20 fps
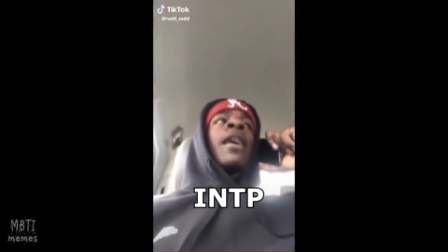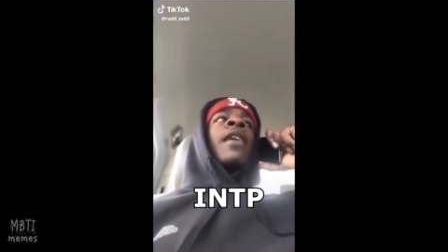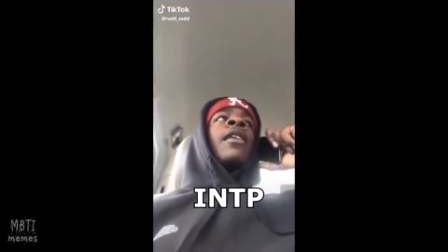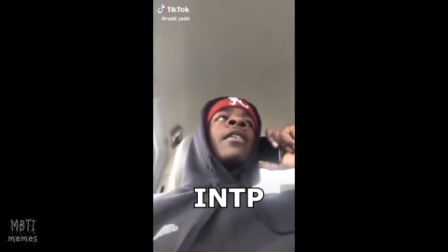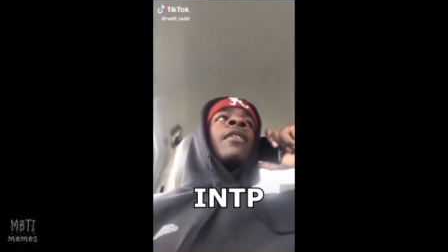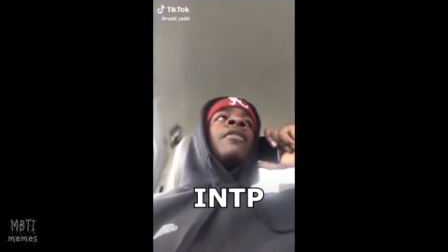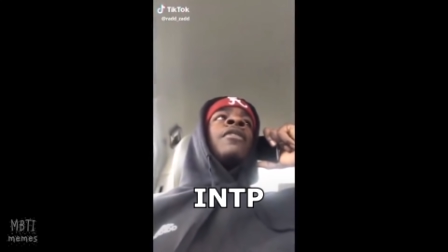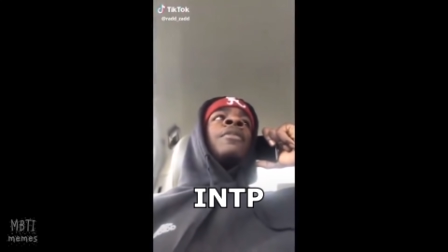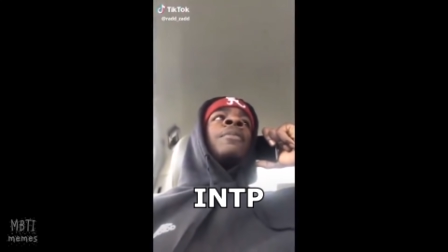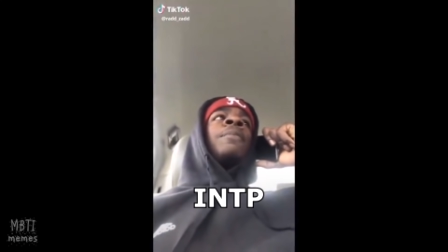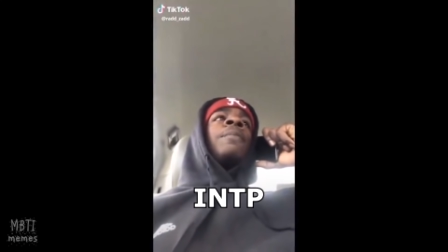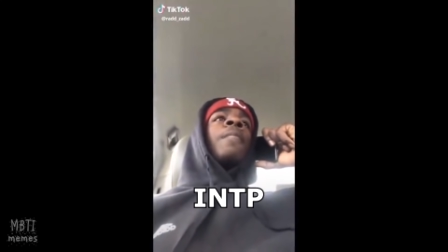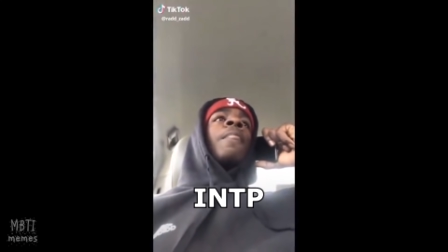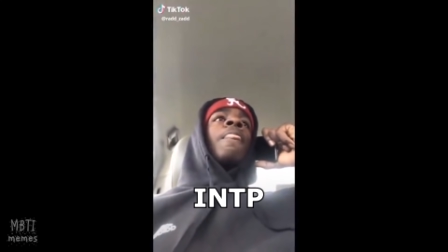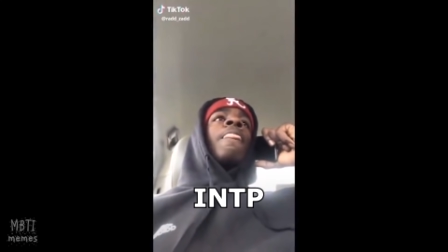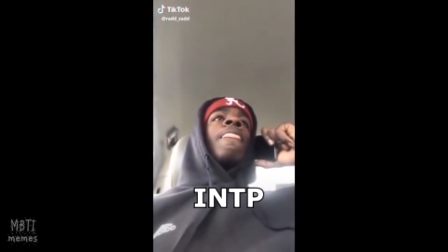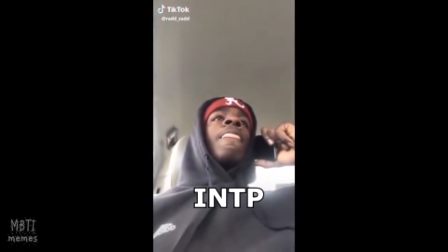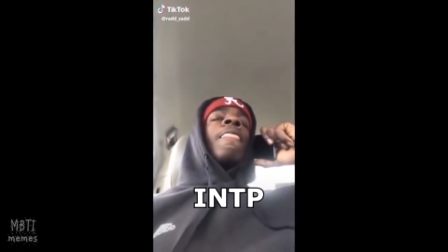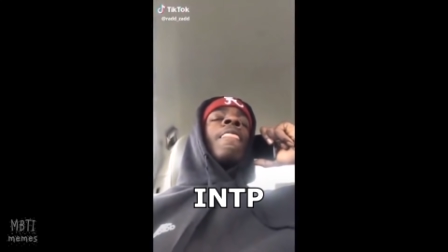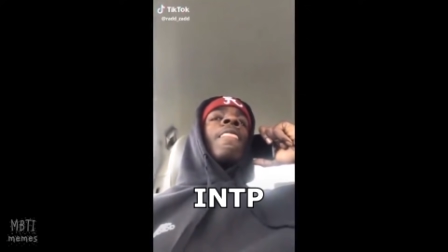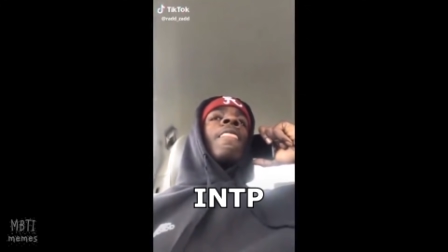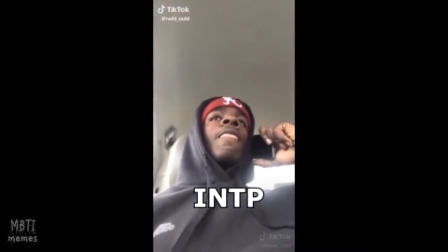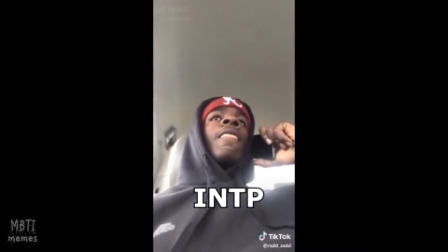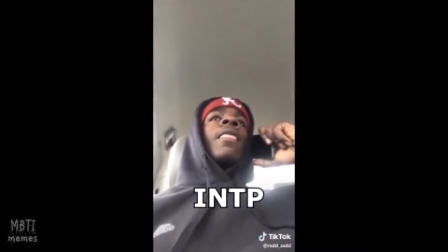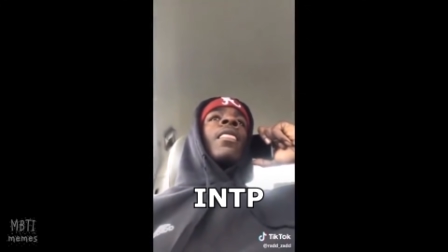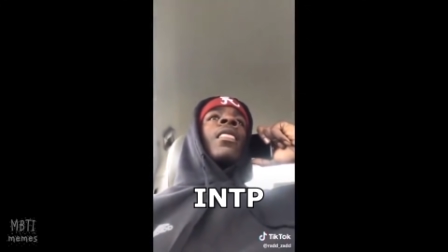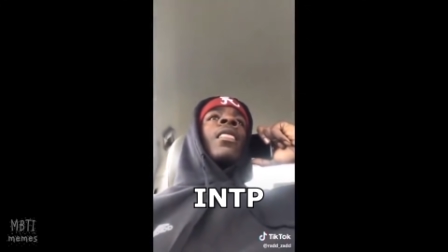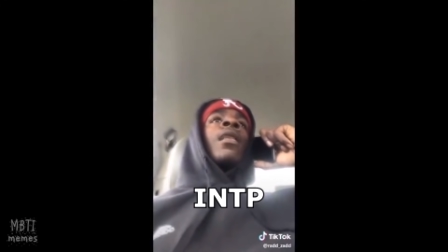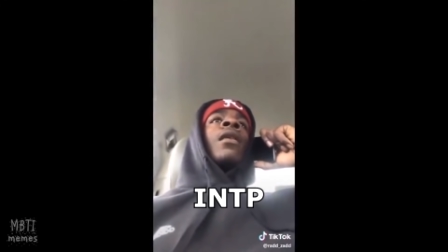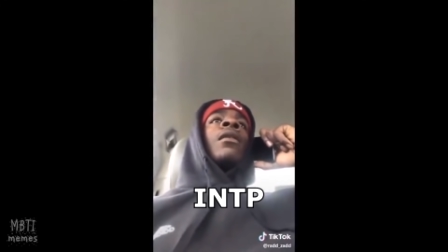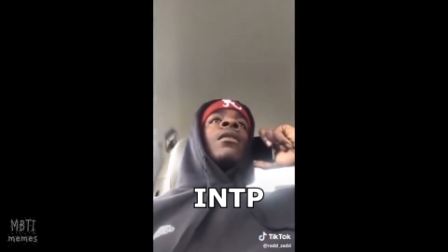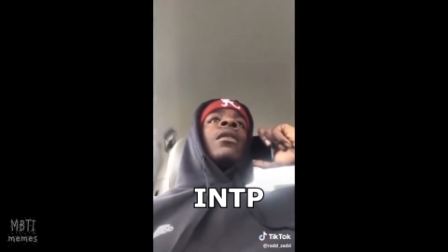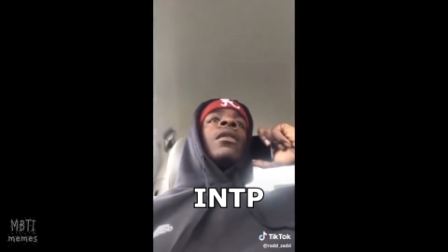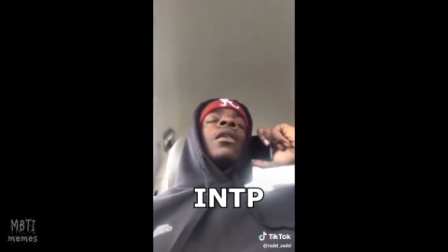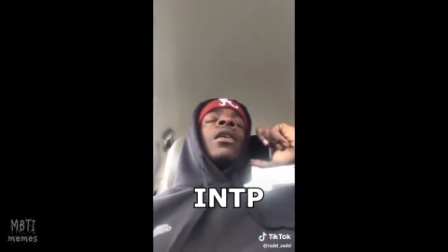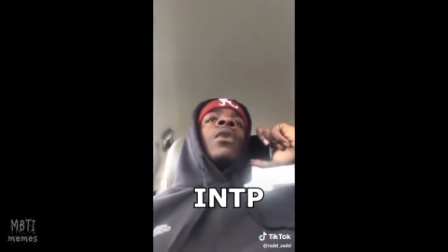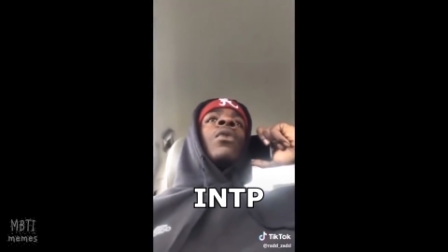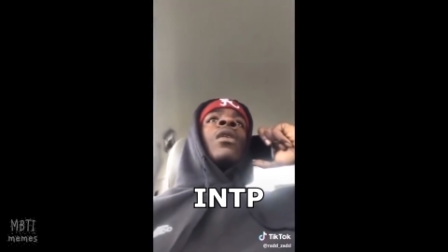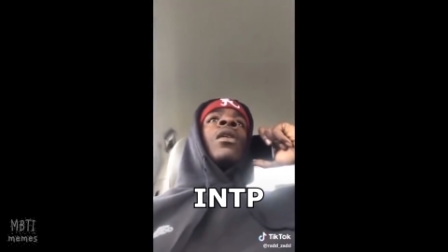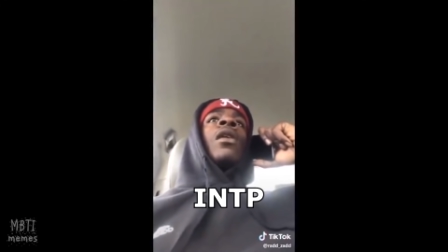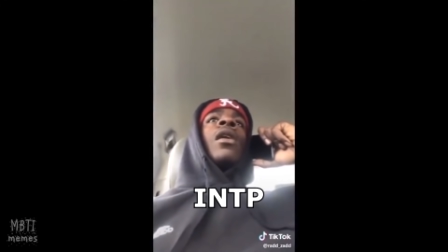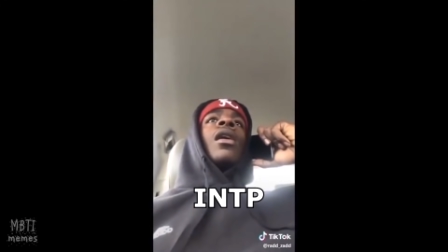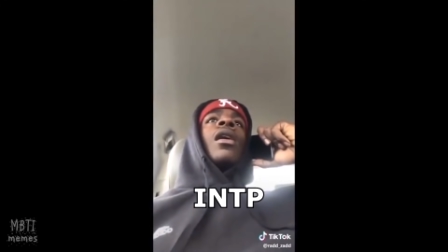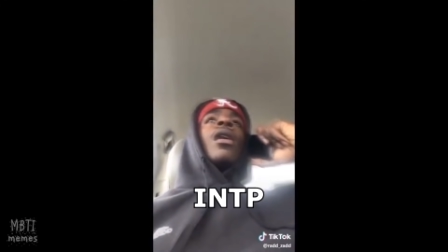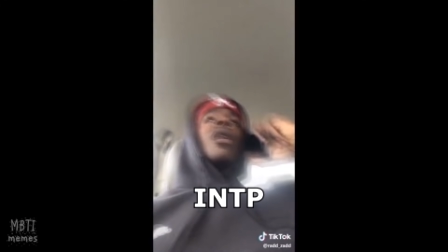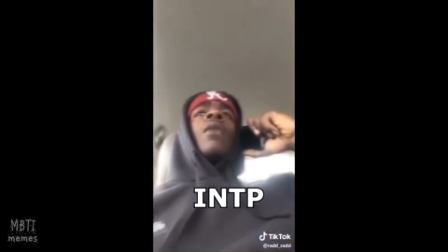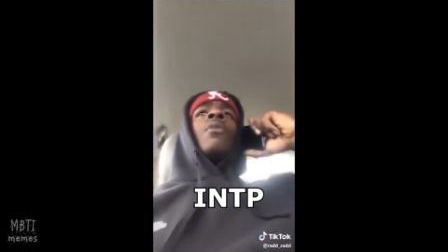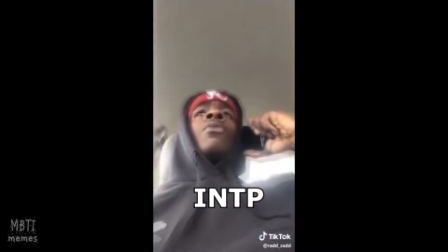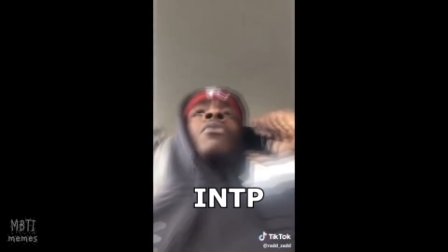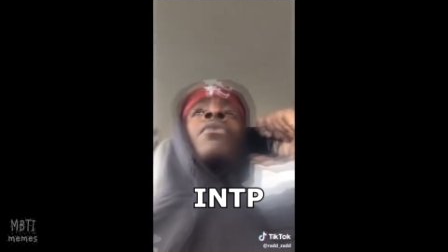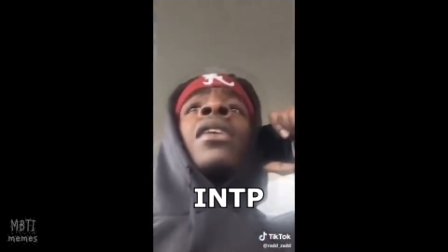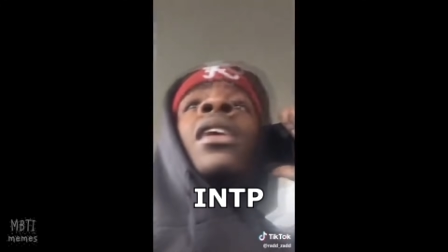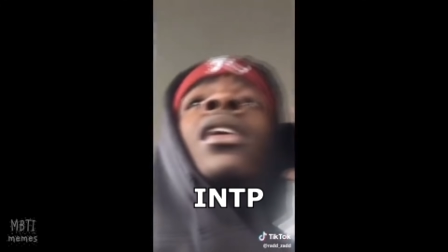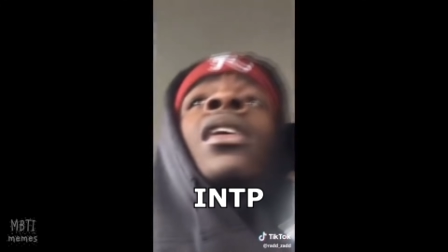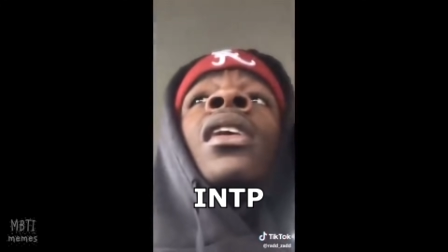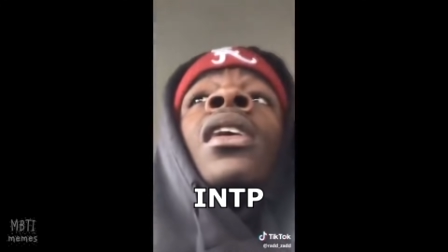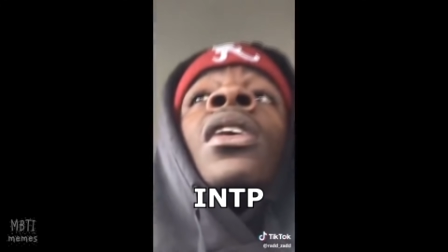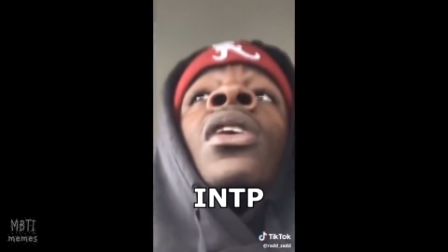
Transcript: out of it? Yeah, well, I'm ready to